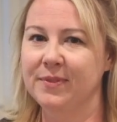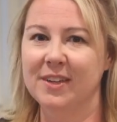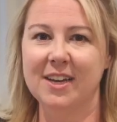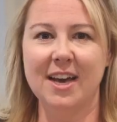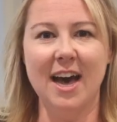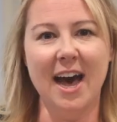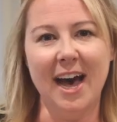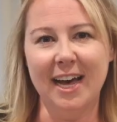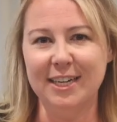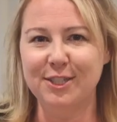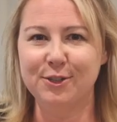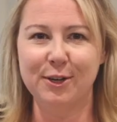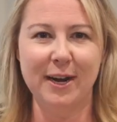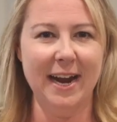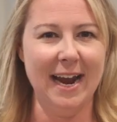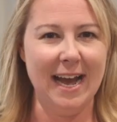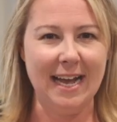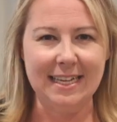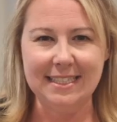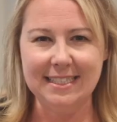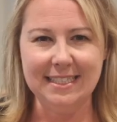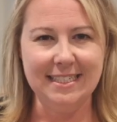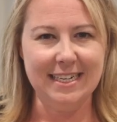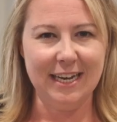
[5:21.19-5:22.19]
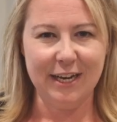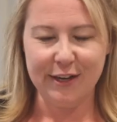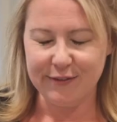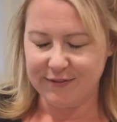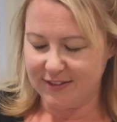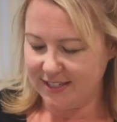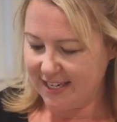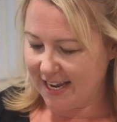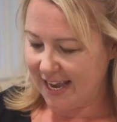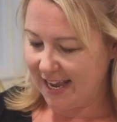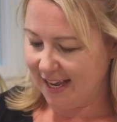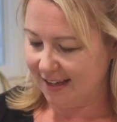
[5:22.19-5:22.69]
contrast
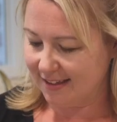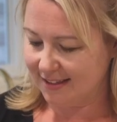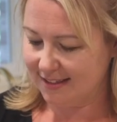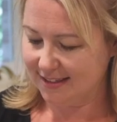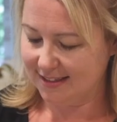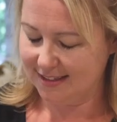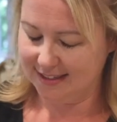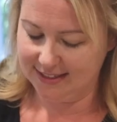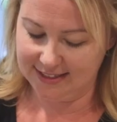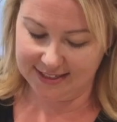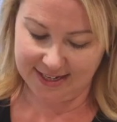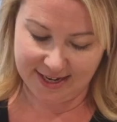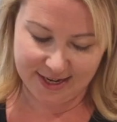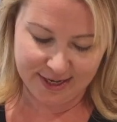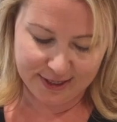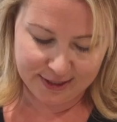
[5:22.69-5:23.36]
of tastes.